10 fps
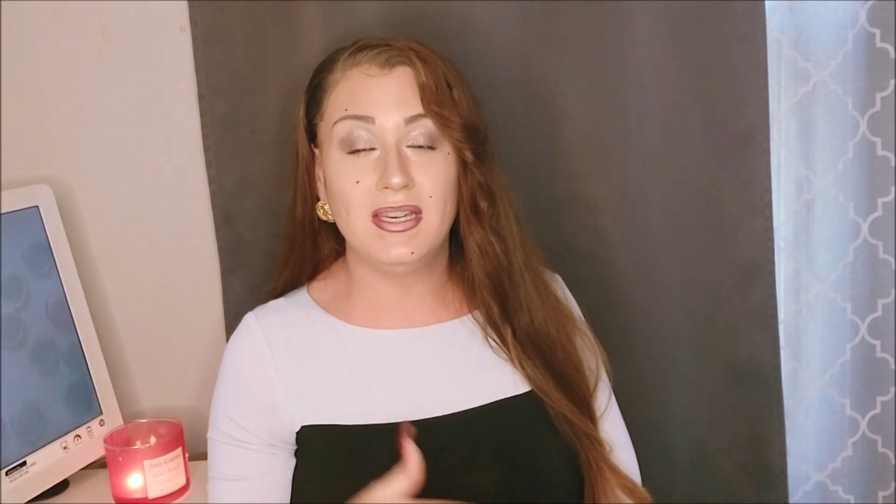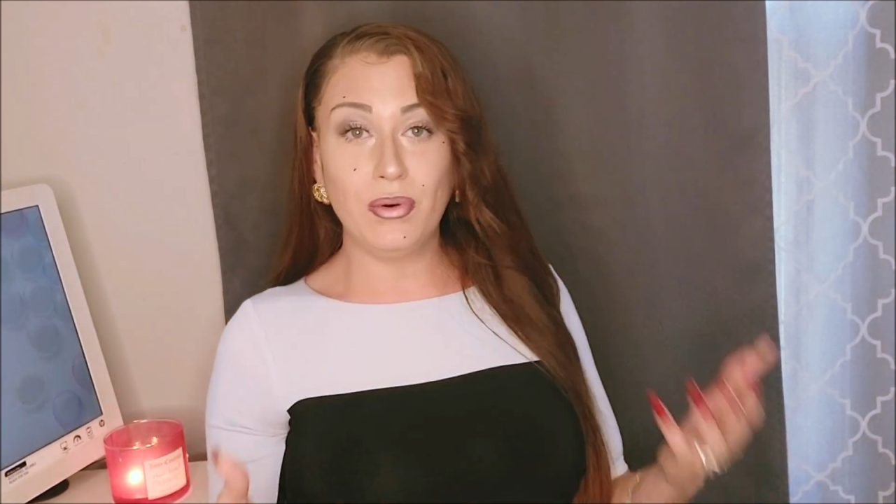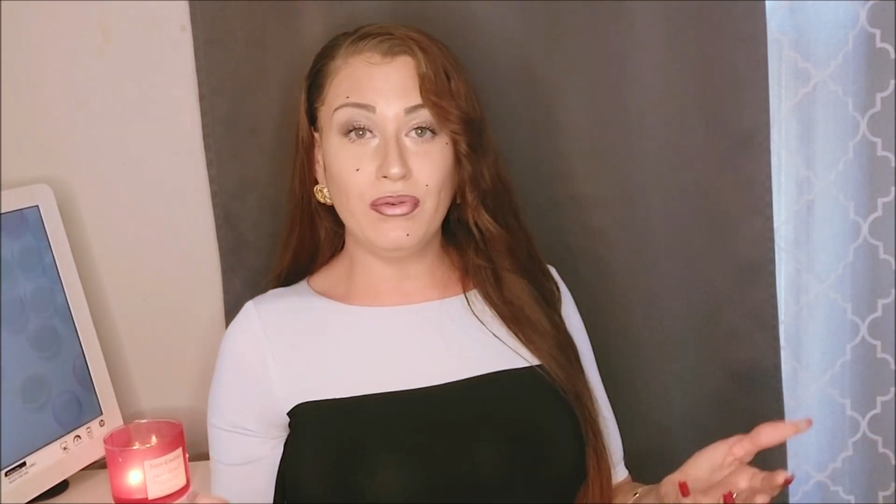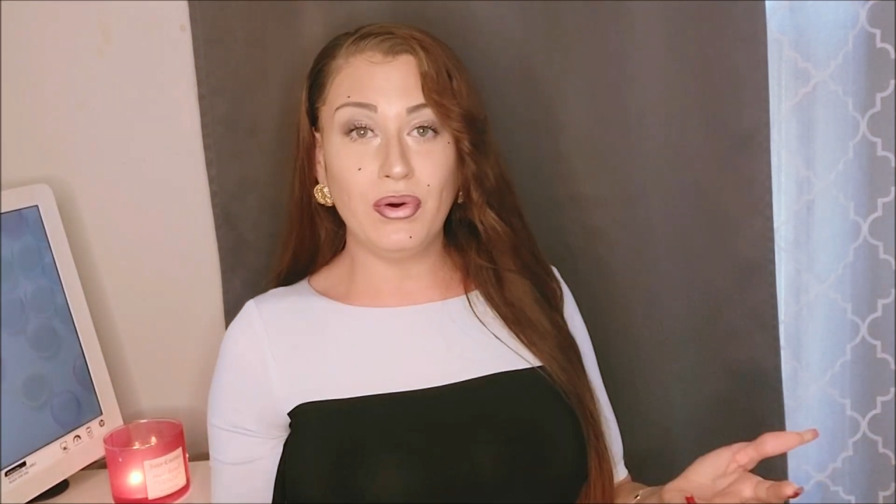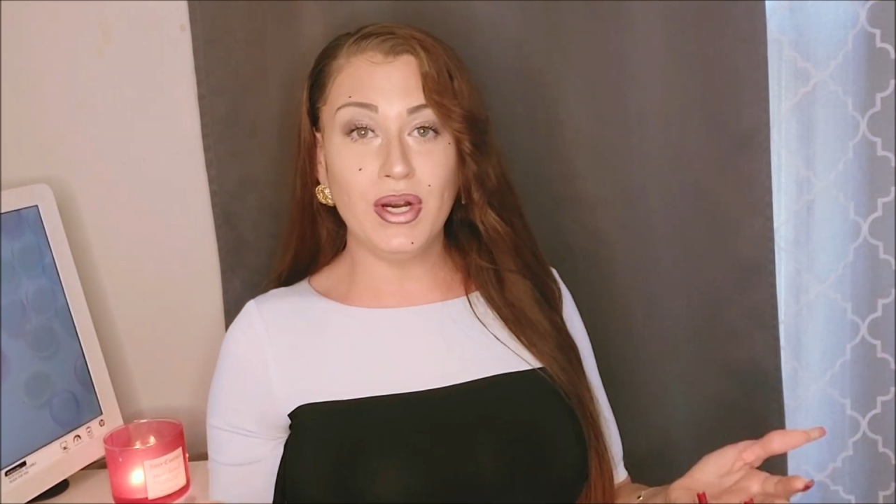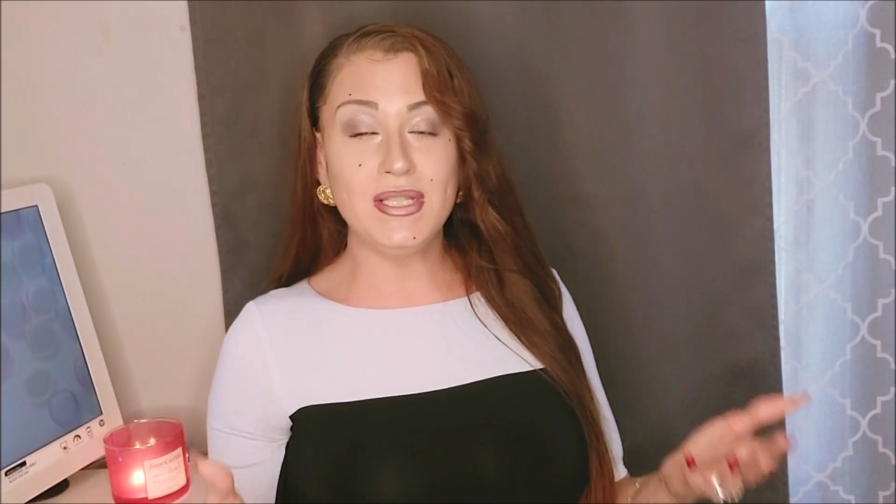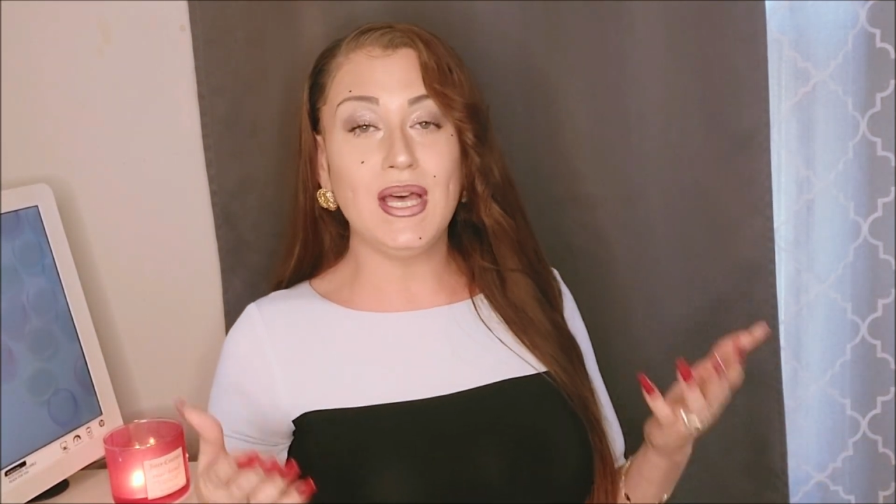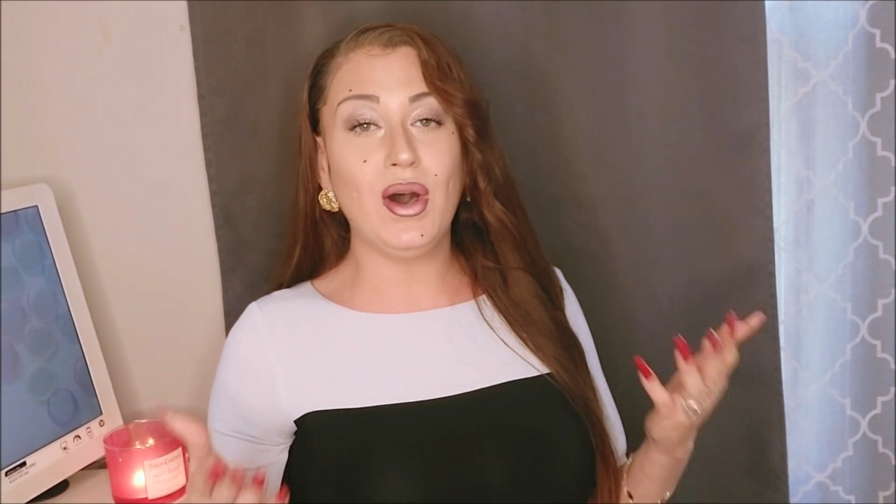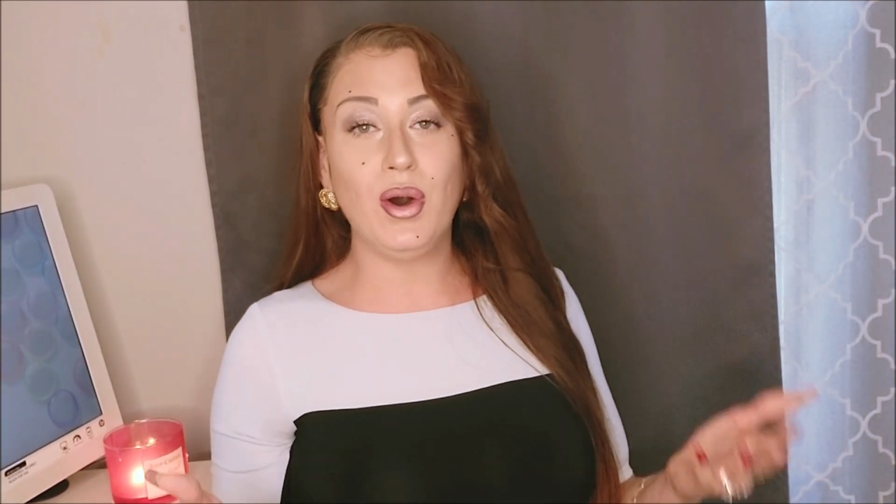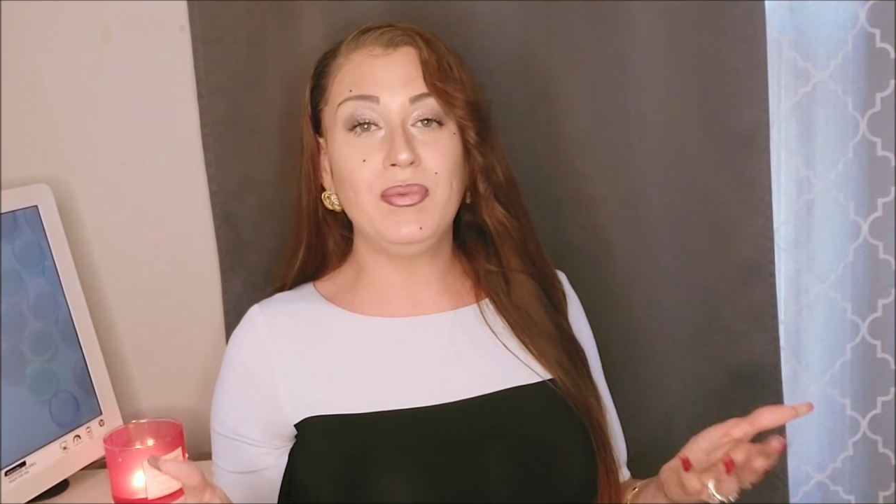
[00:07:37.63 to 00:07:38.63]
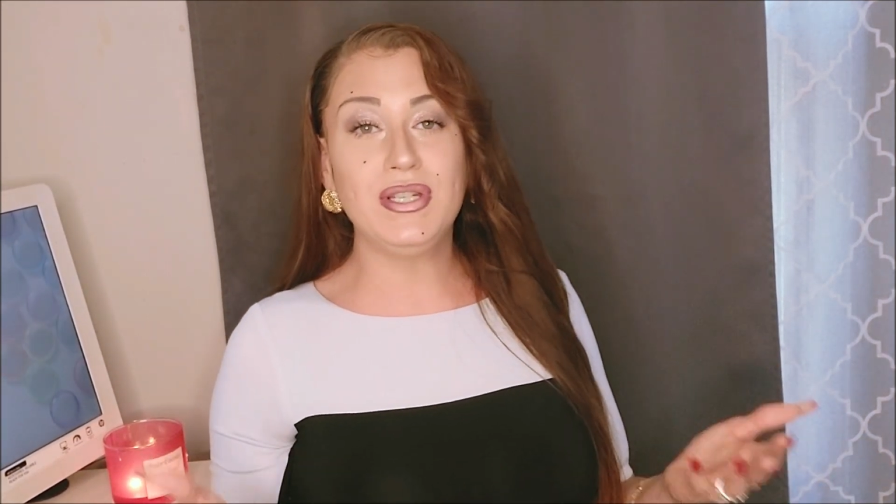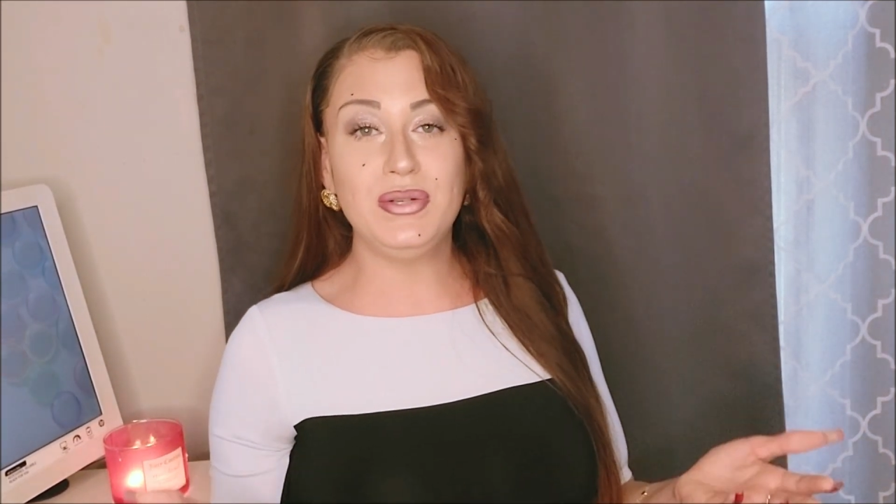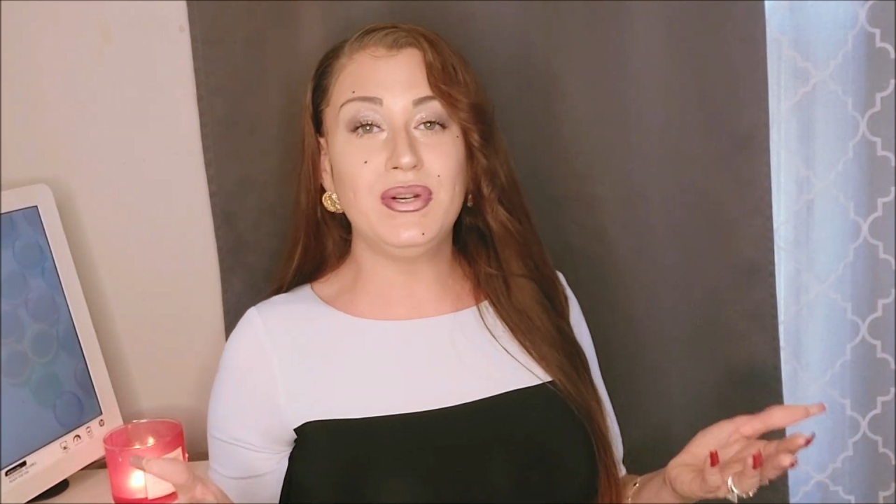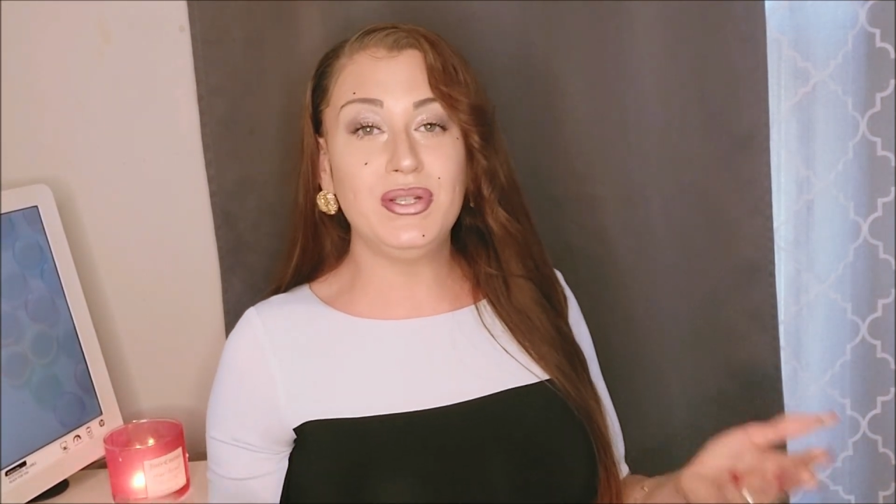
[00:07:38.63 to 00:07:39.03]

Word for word: So of course, I hope that you